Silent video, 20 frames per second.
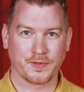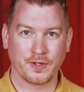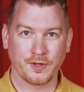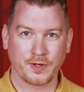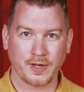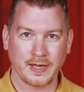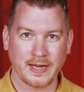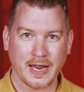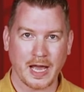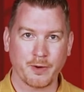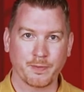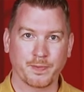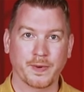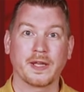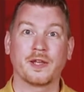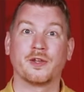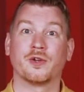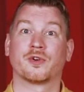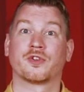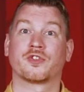You can now
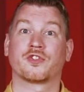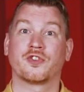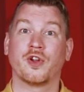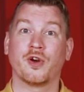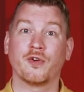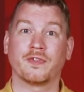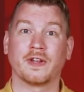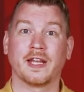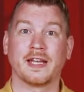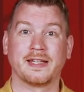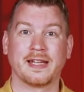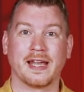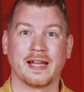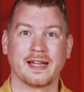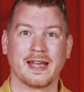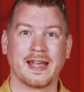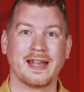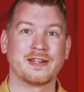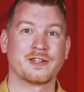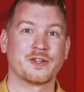bring your Snowflake
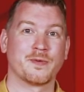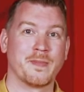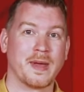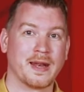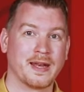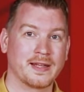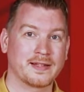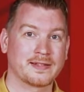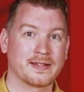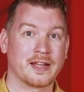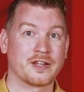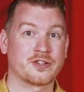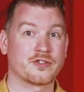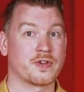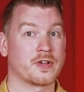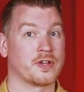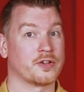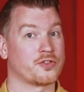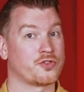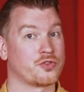data into Mendix and
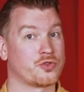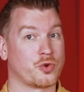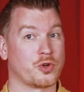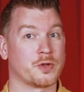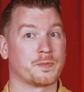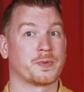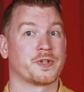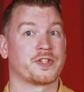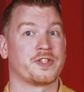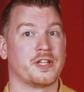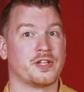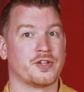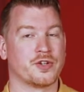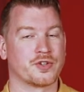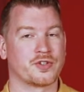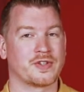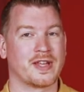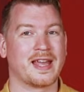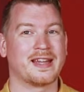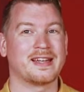trigger stored
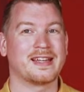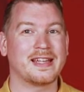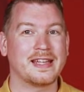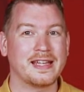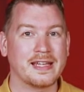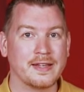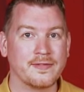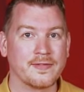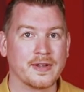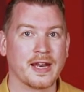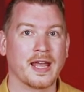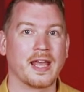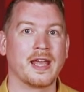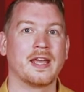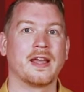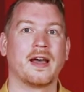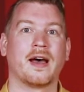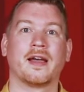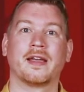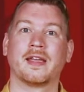procedures and even
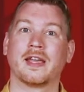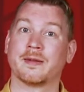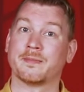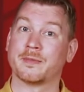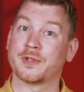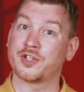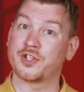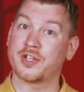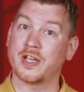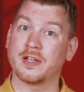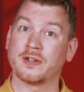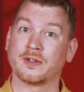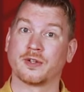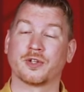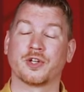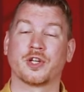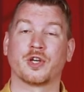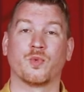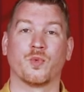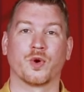AI and machine
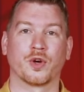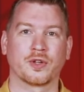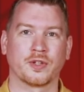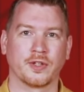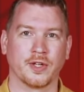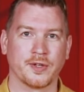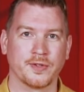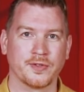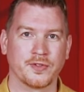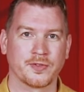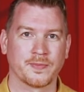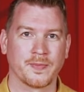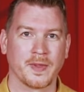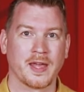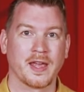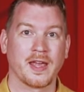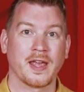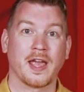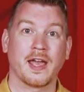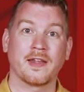learning workloads,
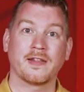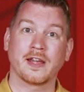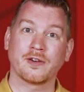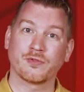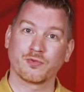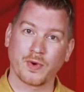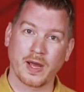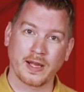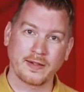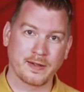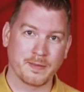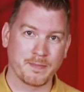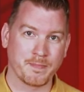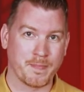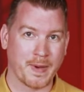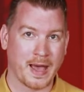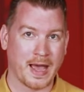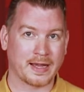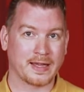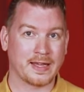and then write them
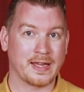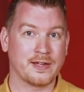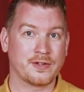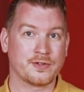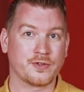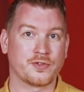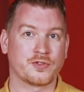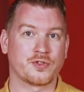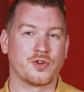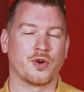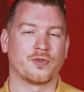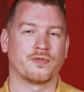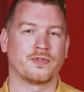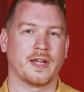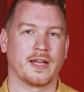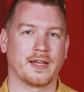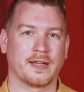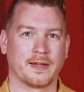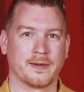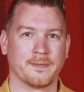back into
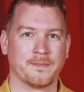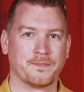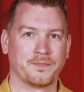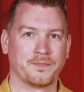Snowflake.